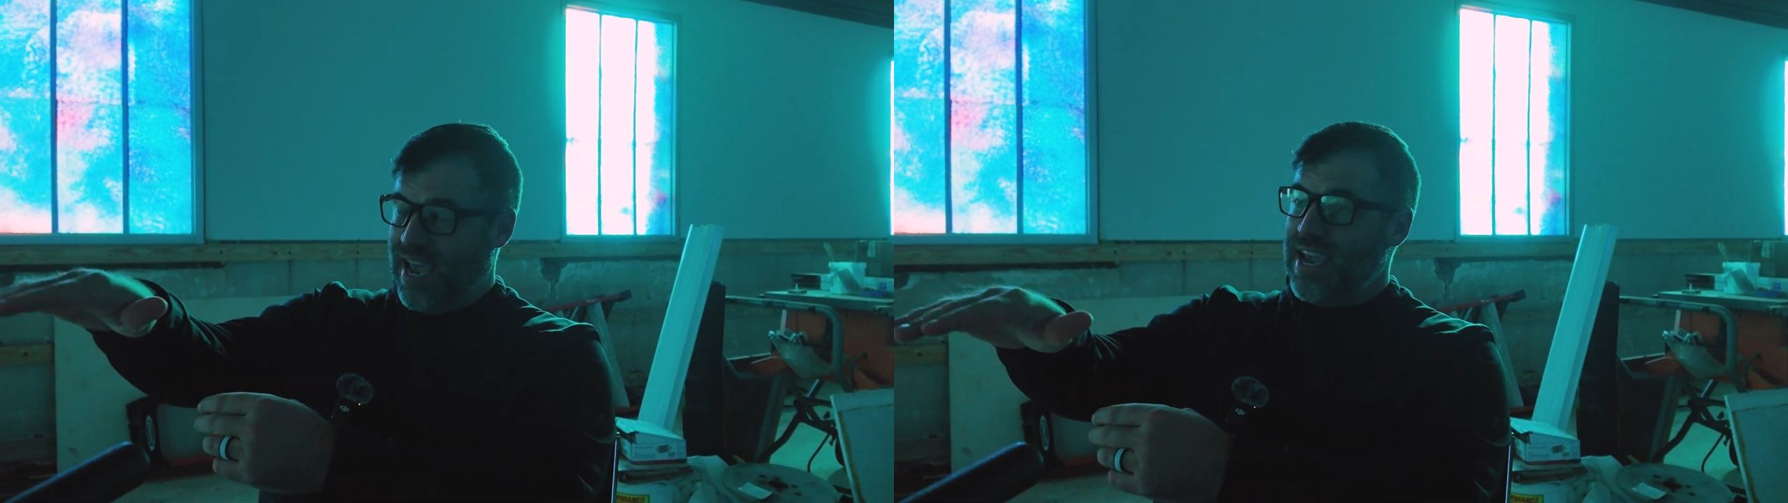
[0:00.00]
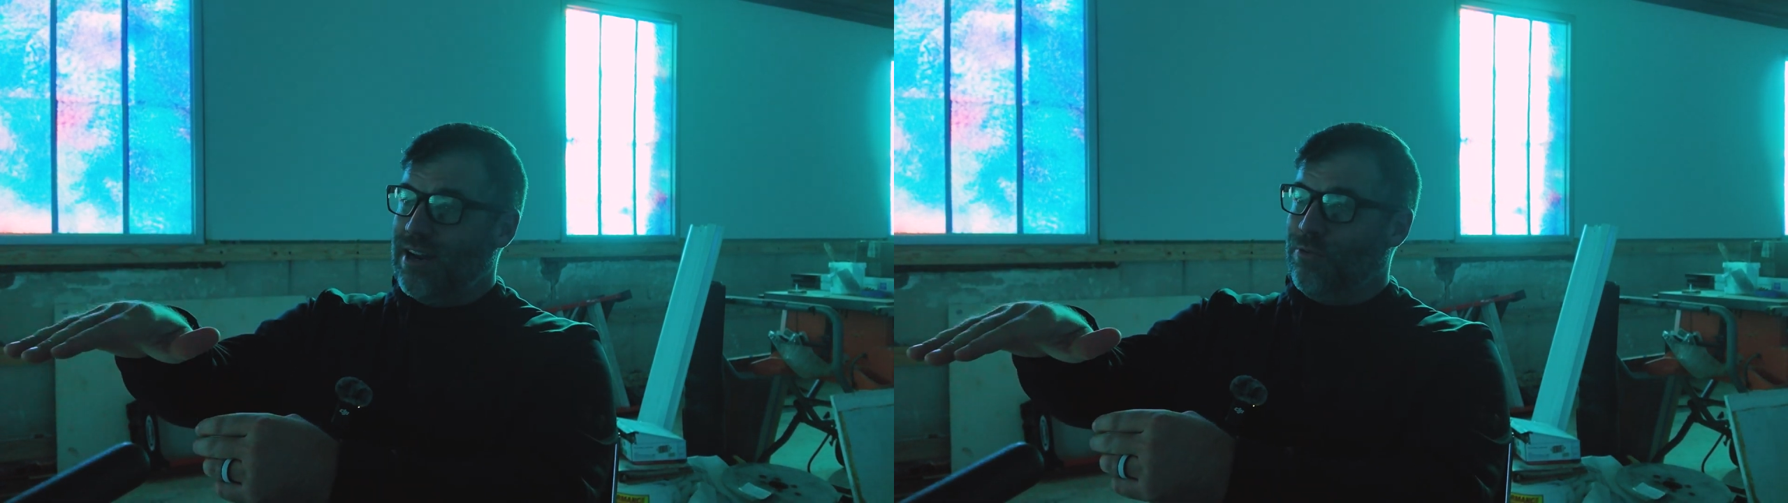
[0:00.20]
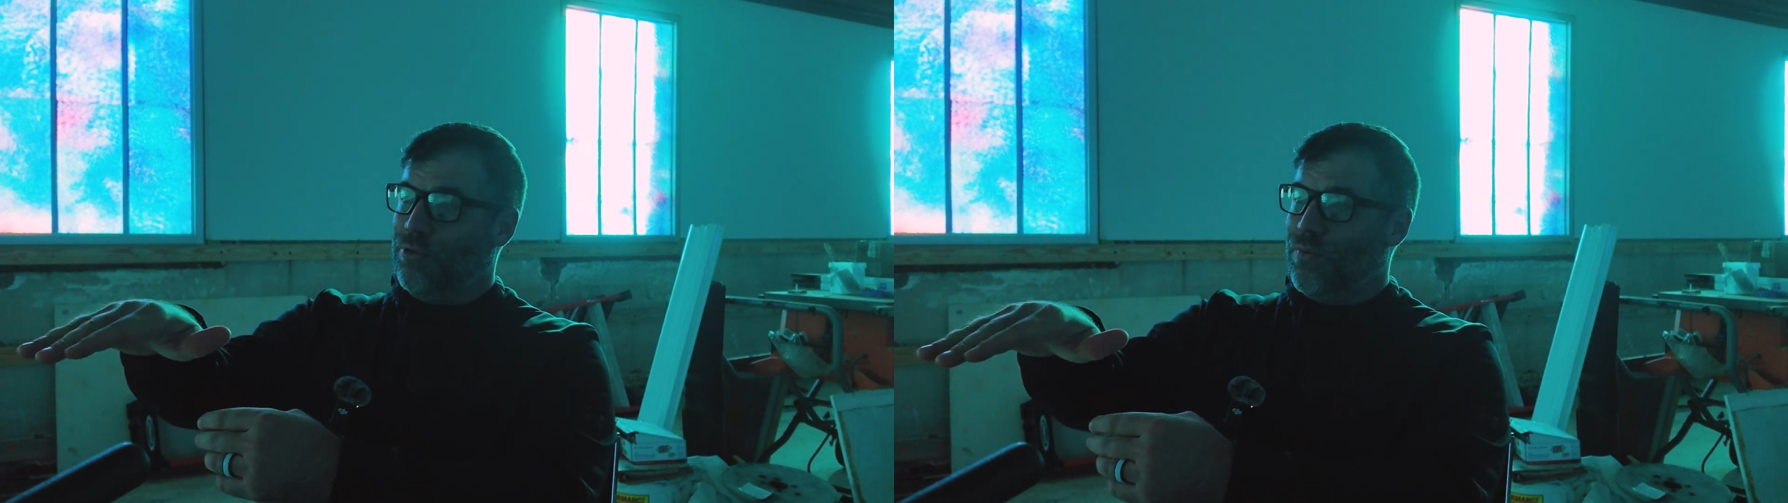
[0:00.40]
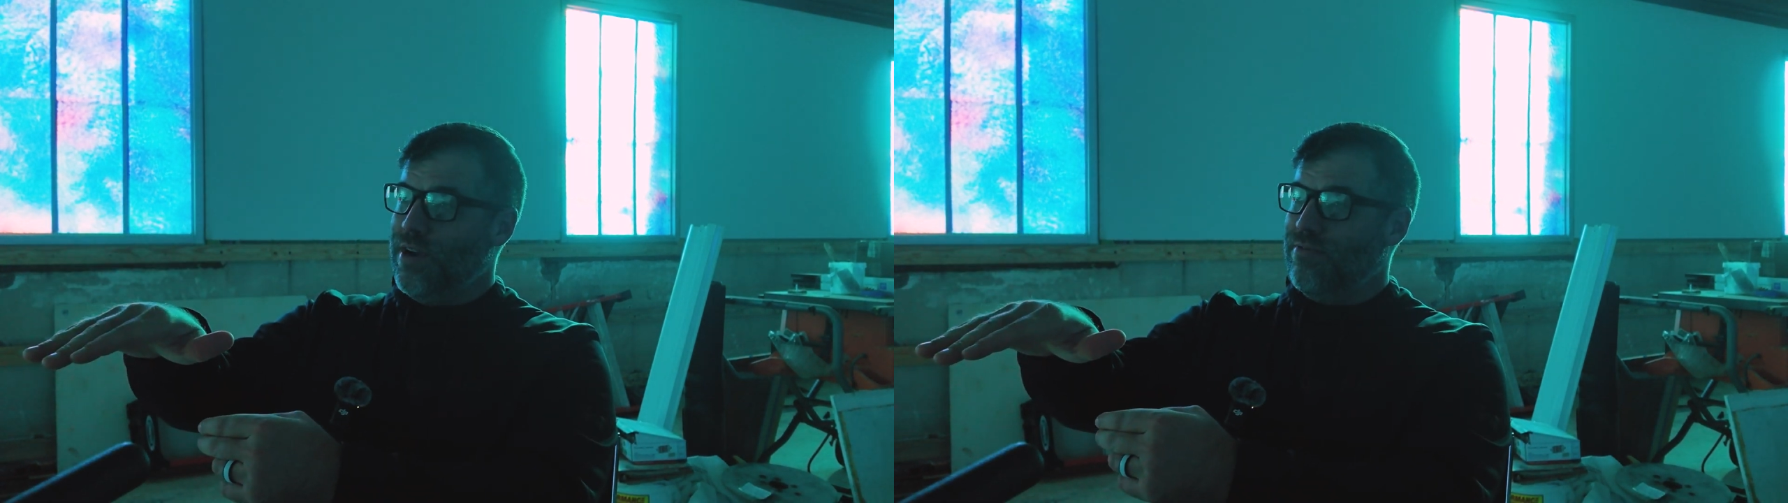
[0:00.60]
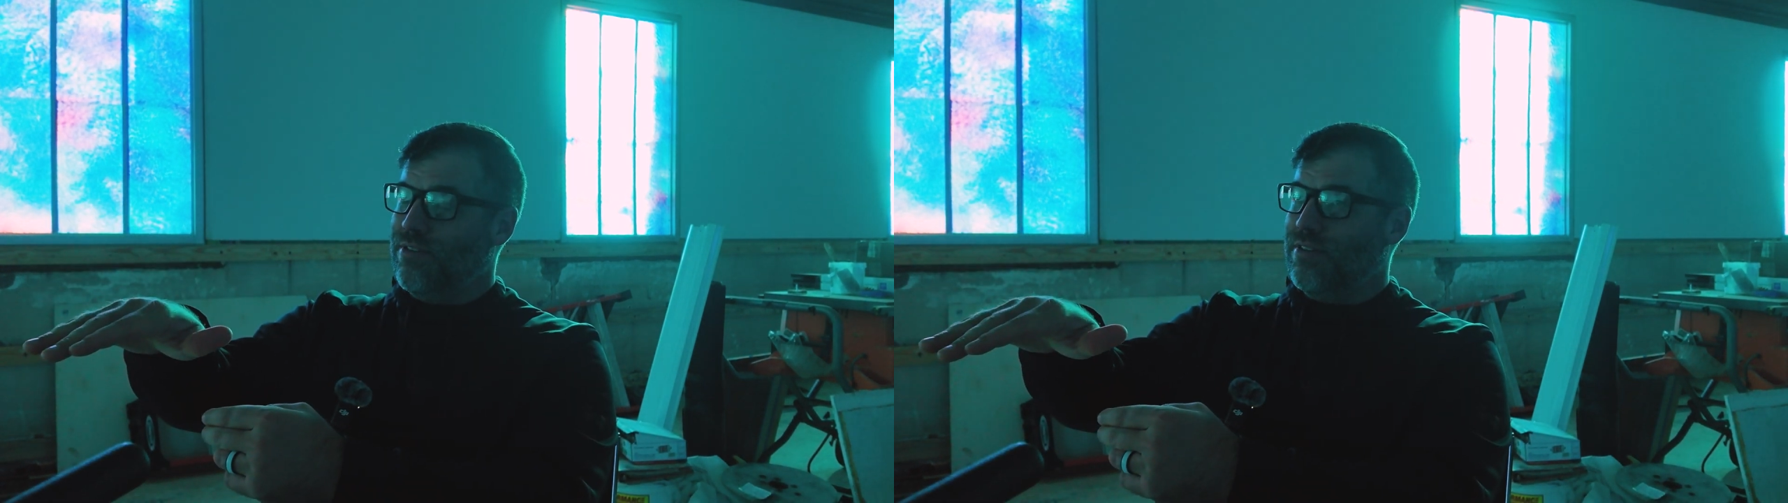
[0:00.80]
hanging over the
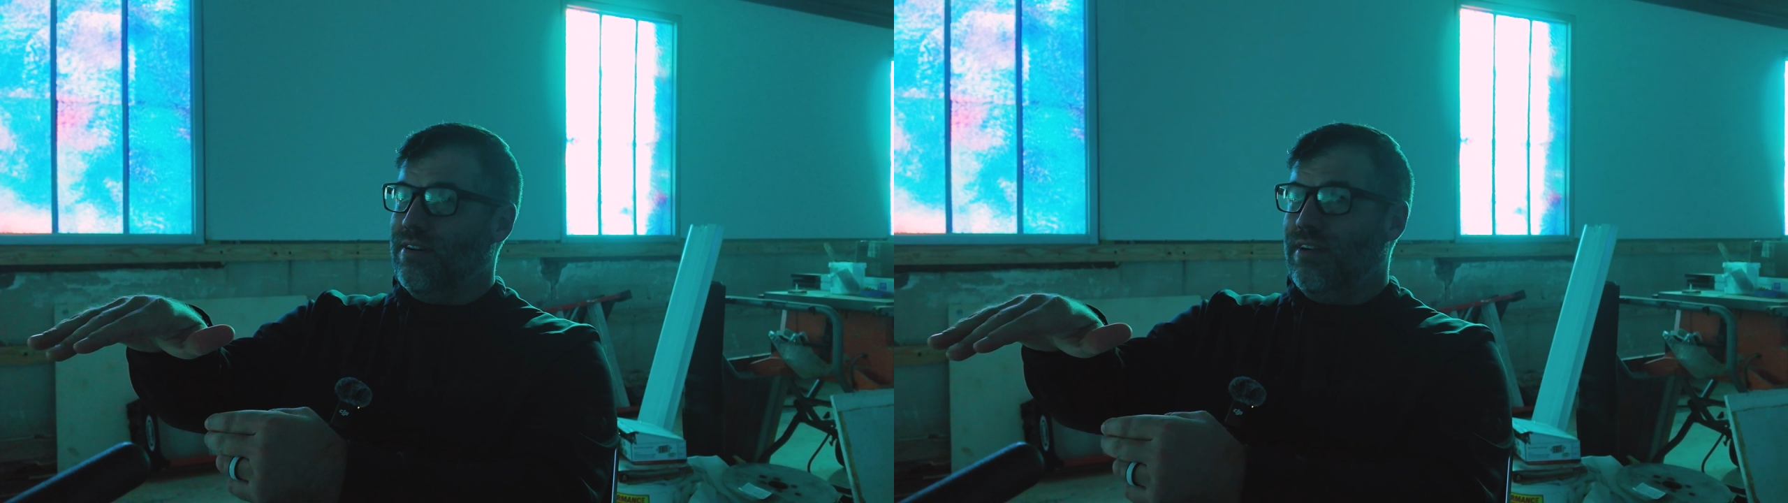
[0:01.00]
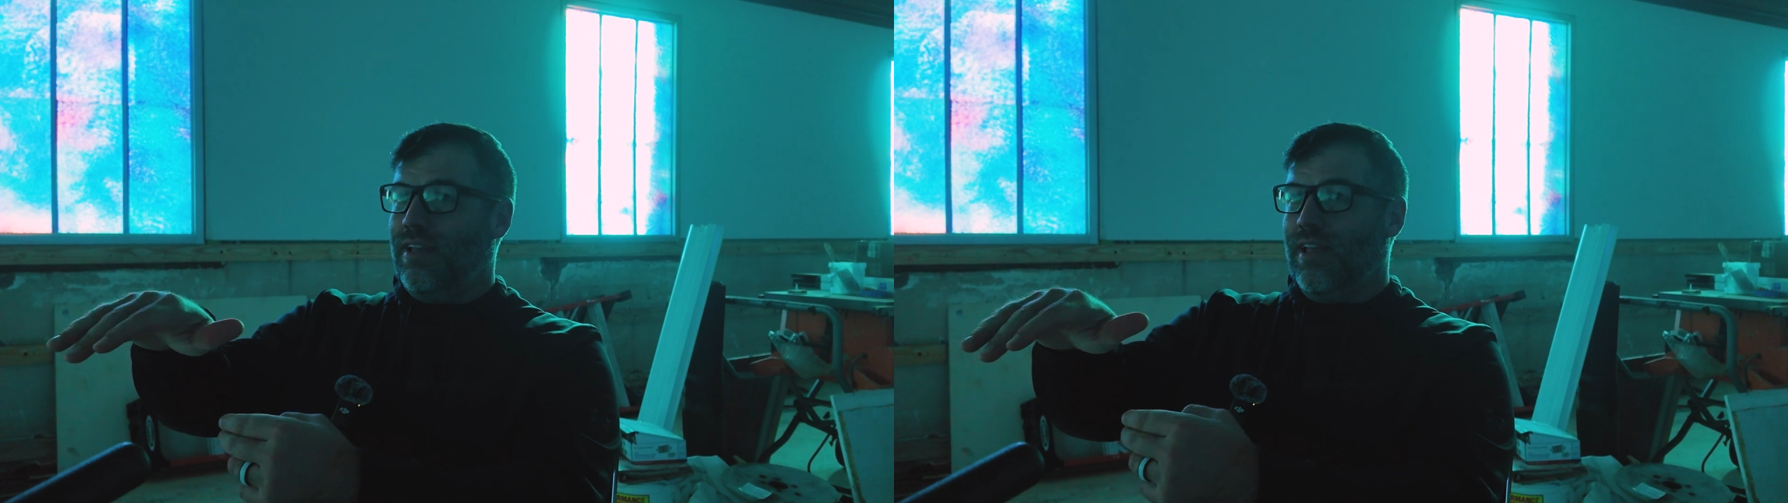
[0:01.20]
river,